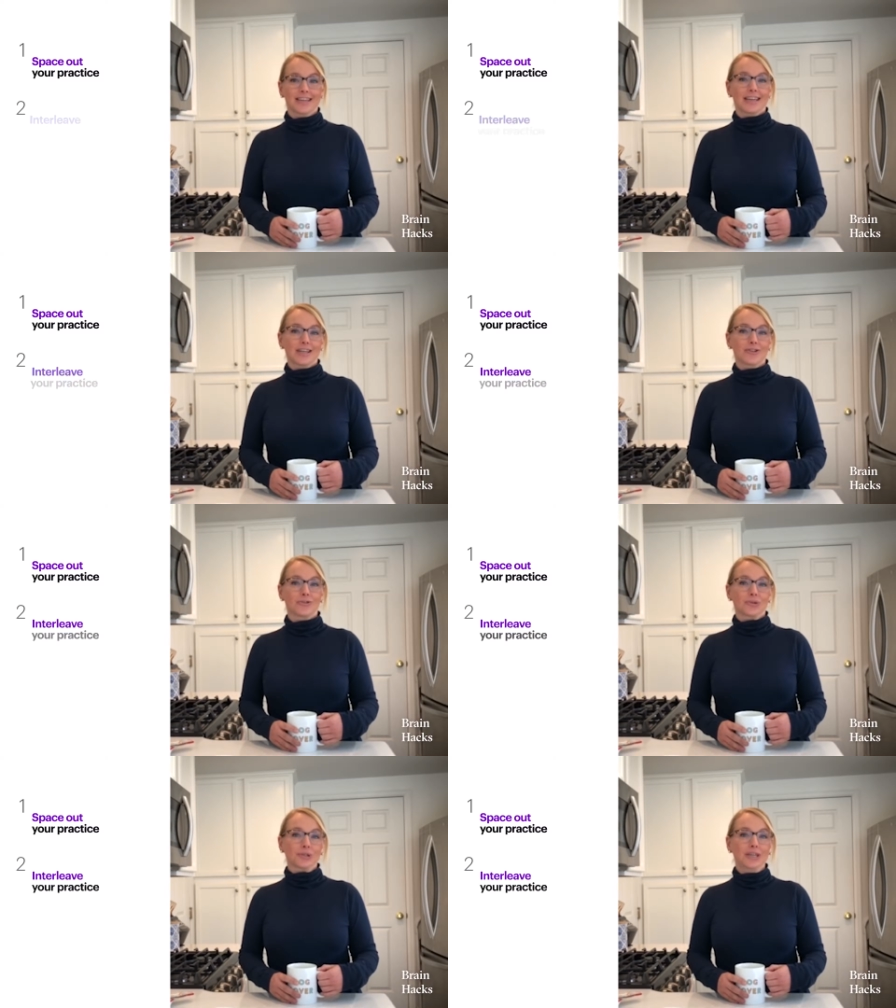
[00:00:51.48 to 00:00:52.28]

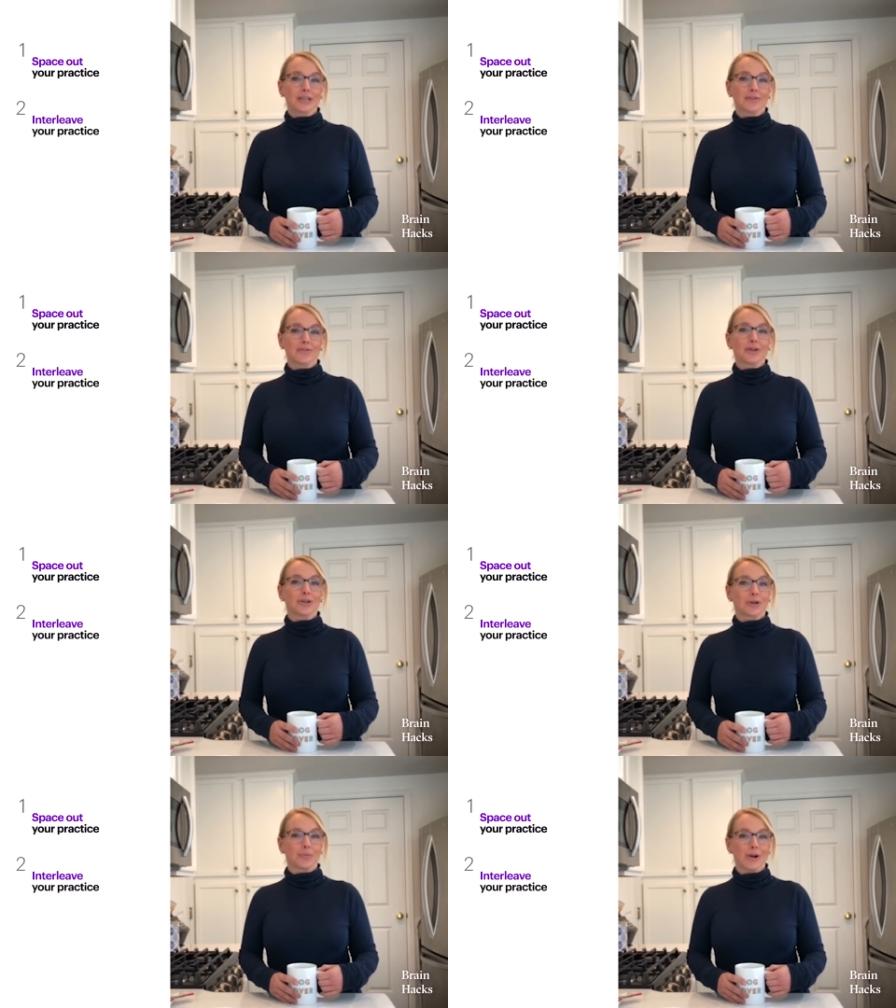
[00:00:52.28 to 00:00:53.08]
interleave
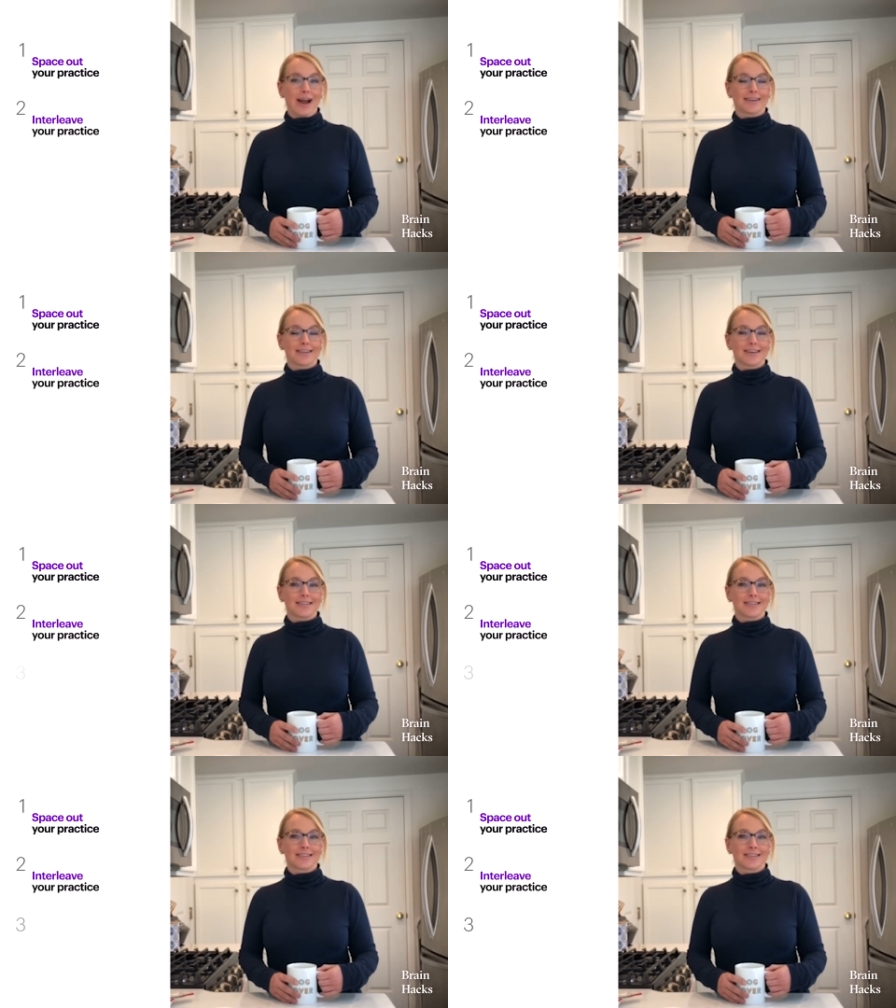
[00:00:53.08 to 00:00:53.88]
your
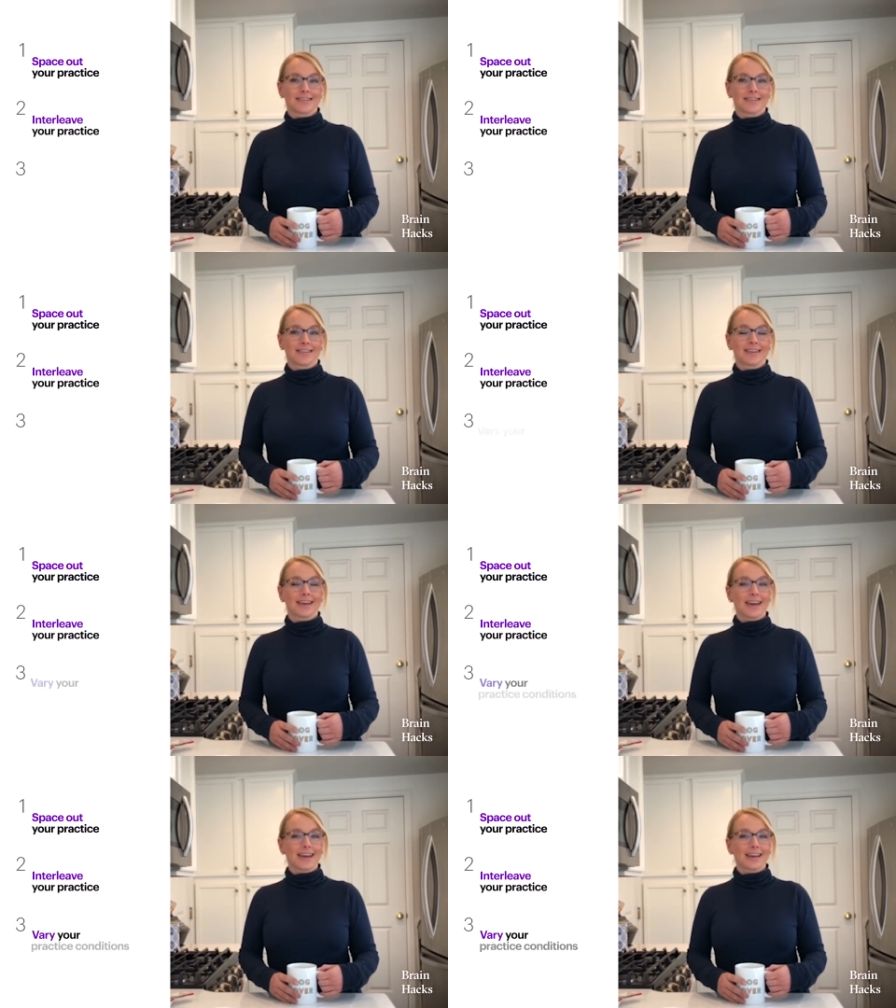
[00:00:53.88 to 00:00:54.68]
practice,
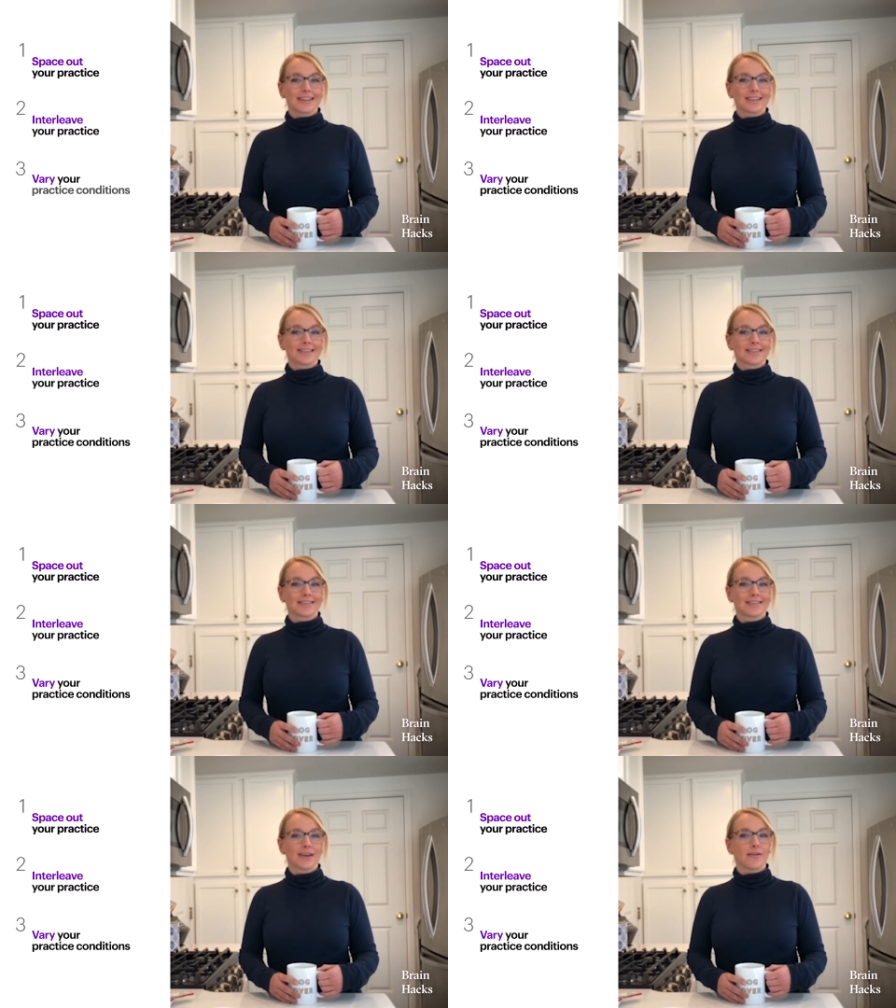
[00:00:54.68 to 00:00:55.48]
and
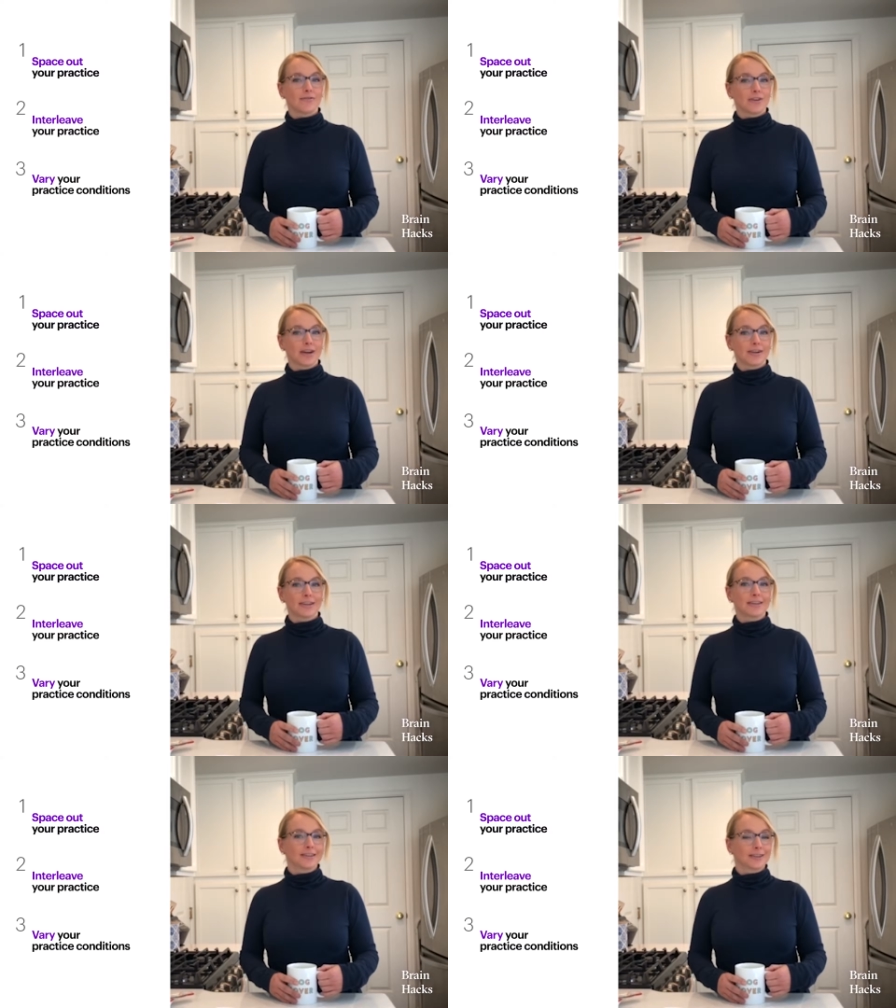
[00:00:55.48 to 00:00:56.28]

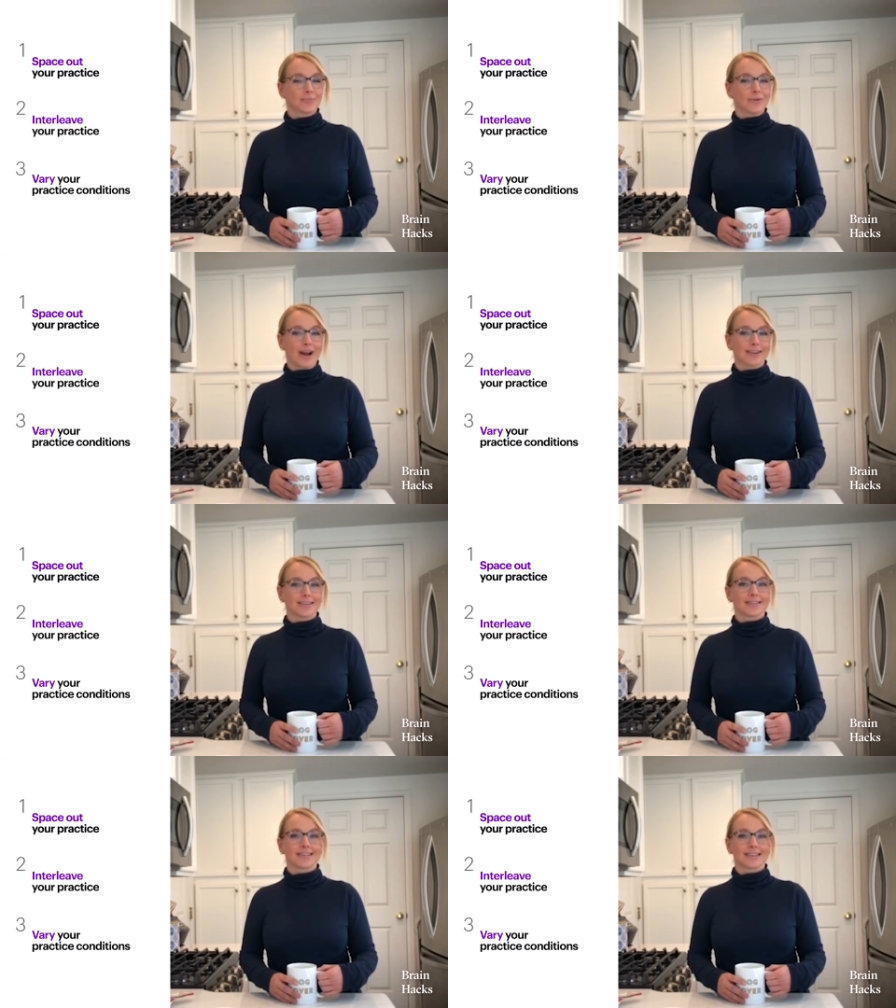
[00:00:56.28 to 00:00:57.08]
vary your
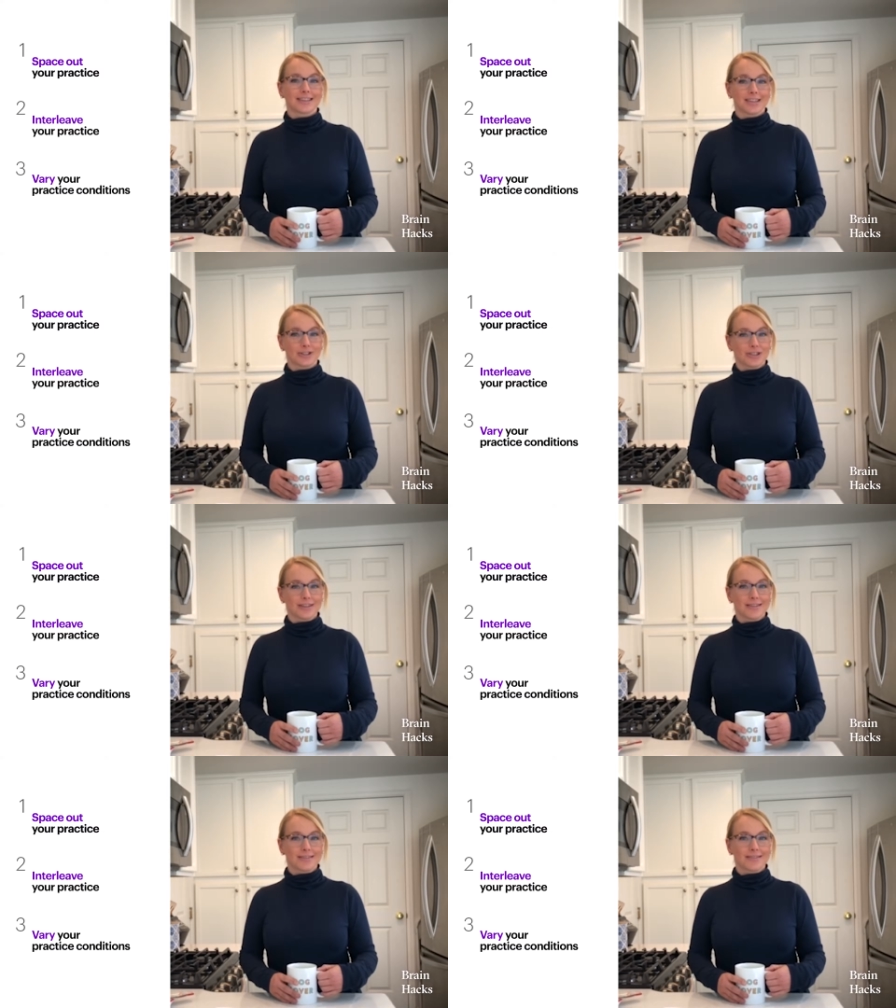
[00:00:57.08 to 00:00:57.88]
practice
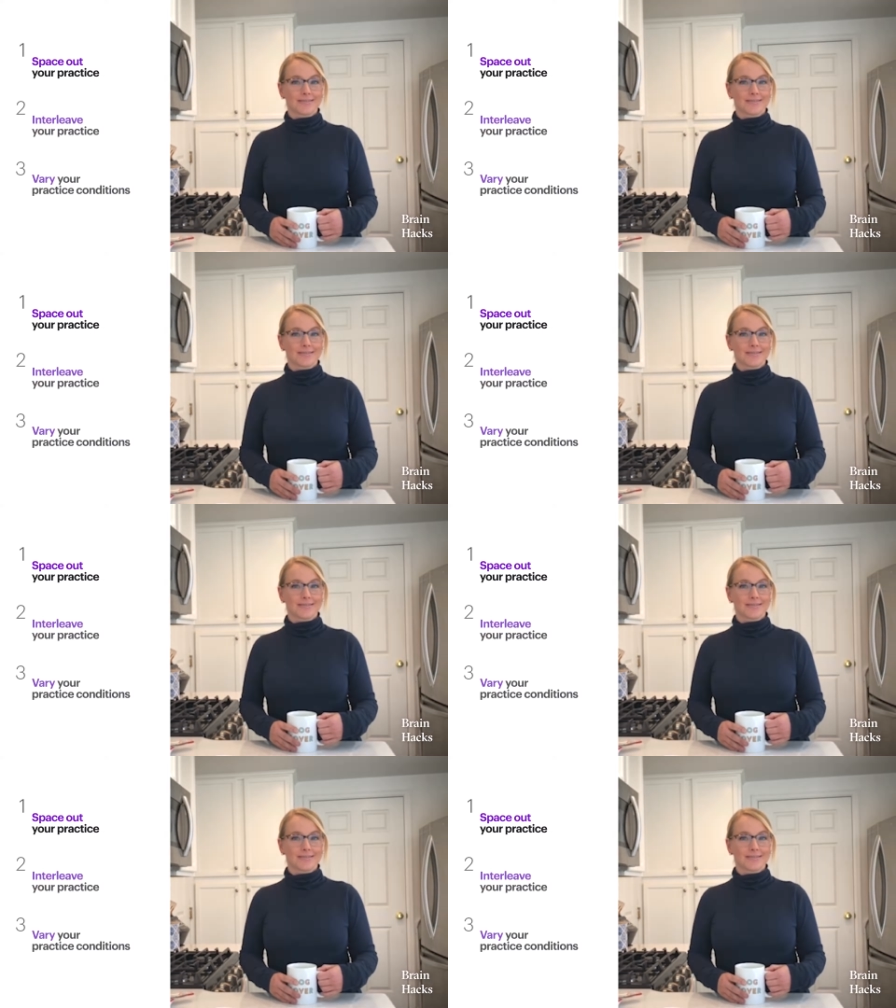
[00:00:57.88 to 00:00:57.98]
conditions.